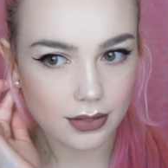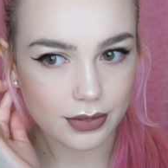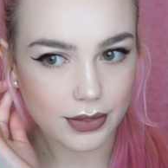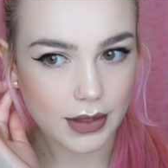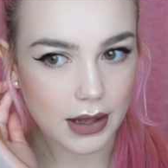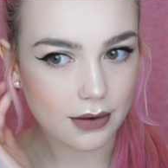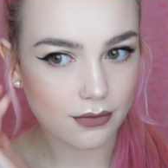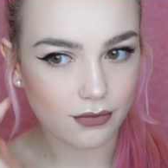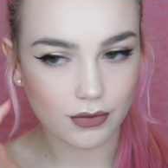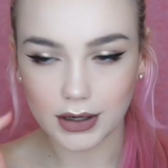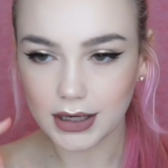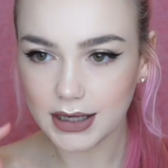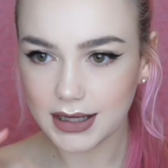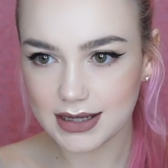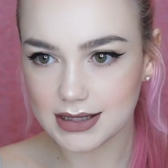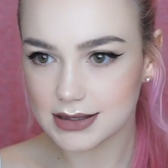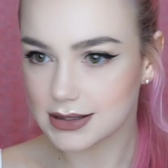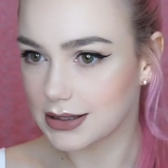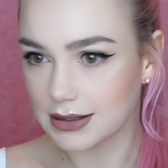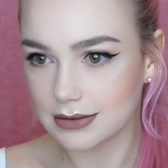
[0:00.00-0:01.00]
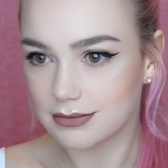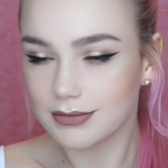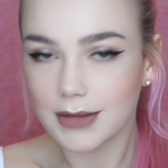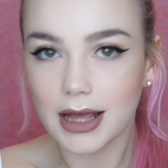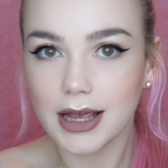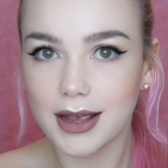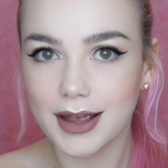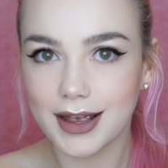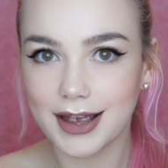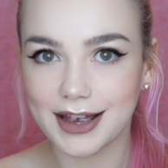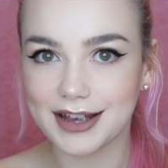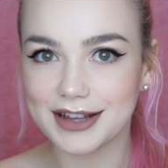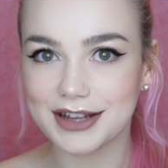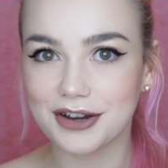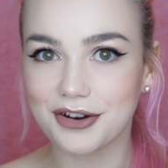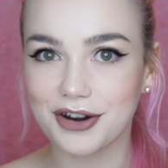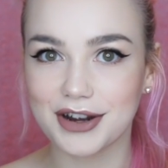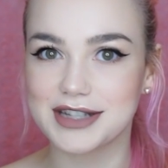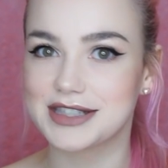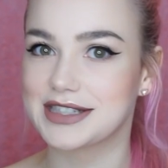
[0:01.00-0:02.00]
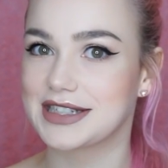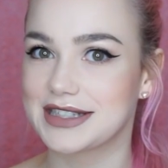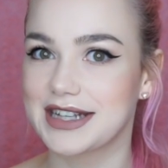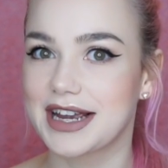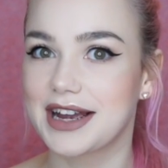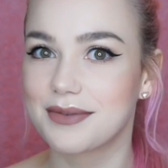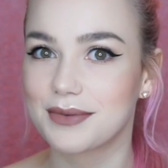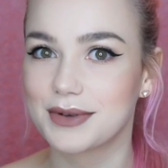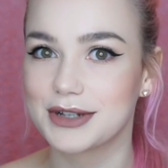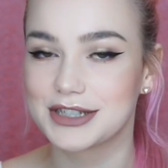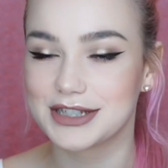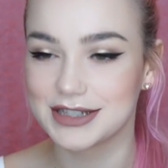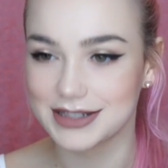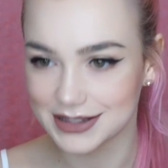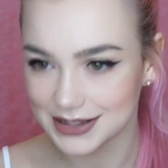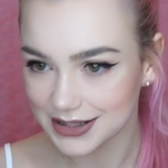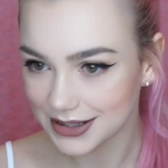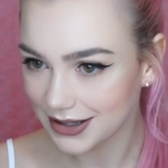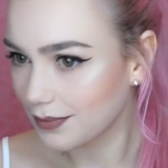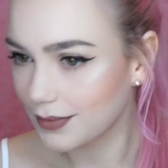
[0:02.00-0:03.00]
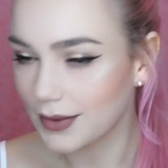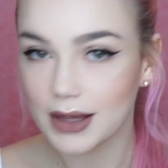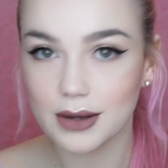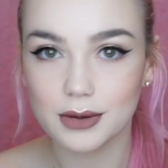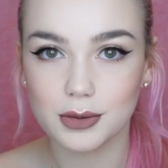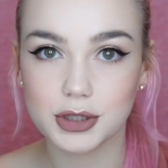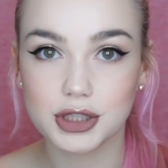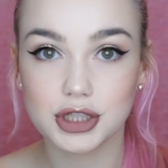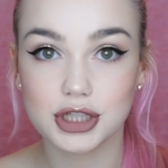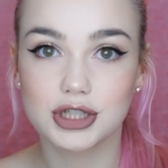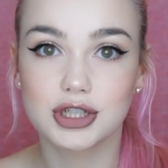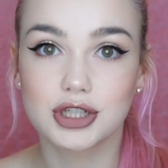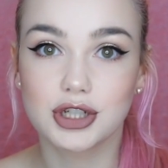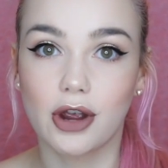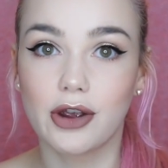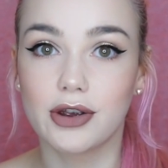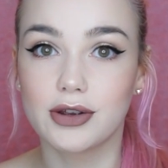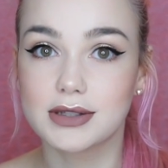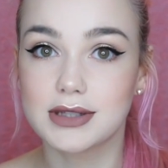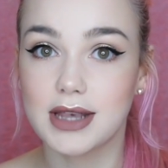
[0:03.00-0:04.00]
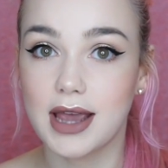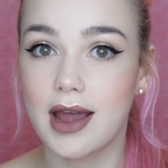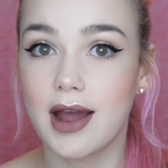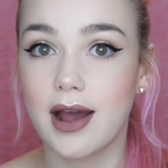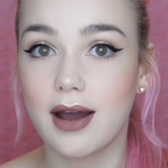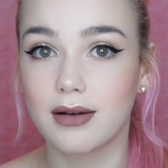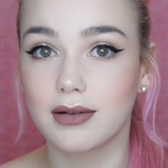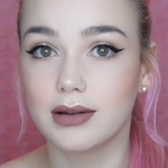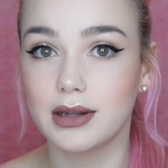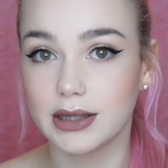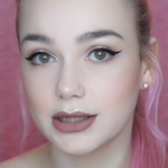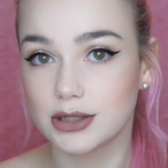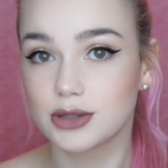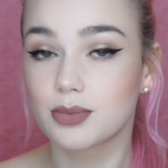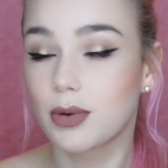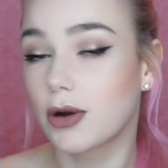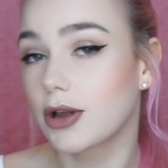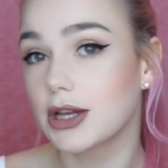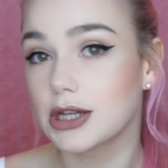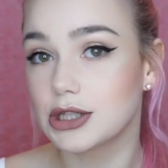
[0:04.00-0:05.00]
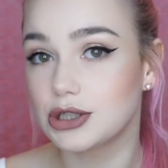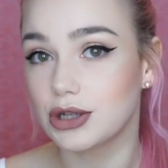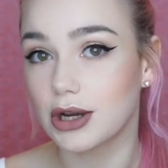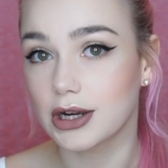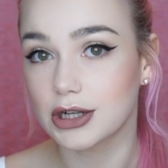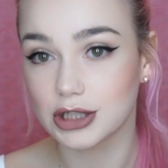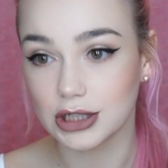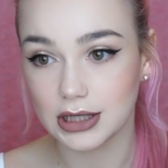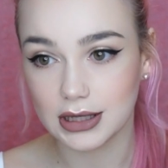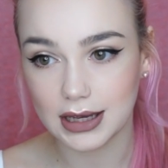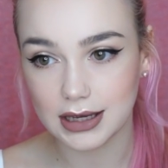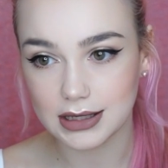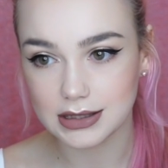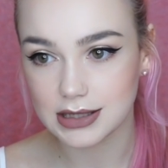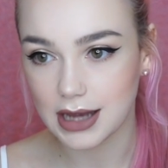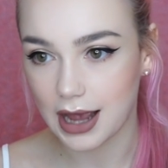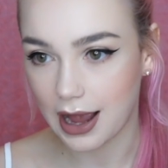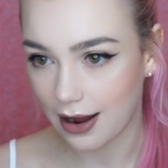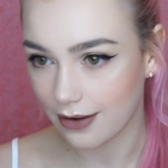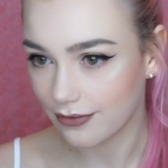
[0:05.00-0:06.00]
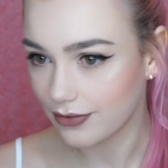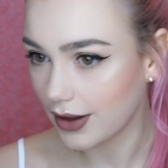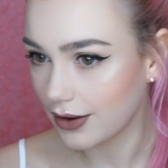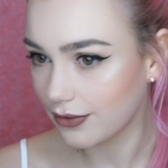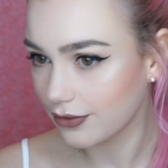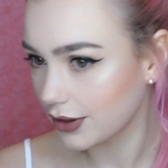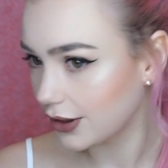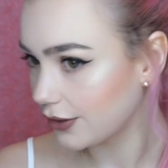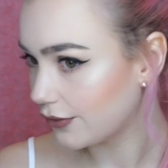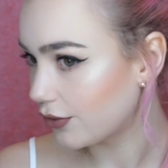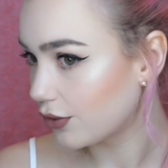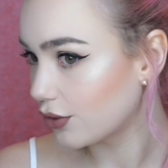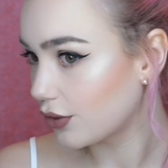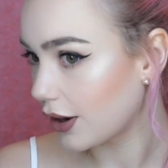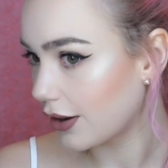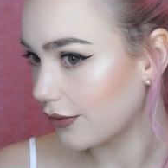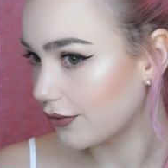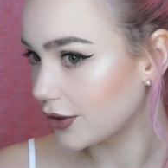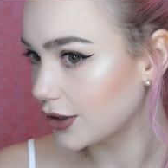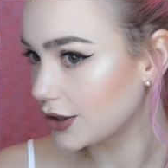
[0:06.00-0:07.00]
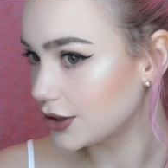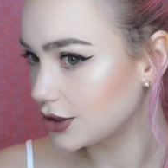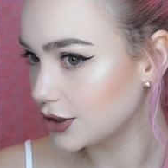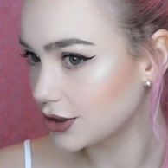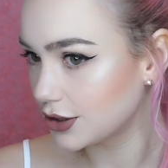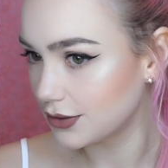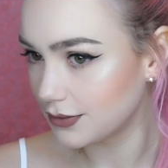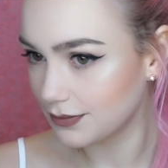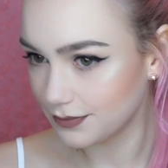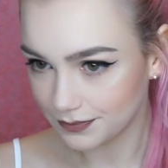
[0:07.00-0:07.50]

There really isn't any creases yet, which just shows how little product you actually need to have that really full coverage.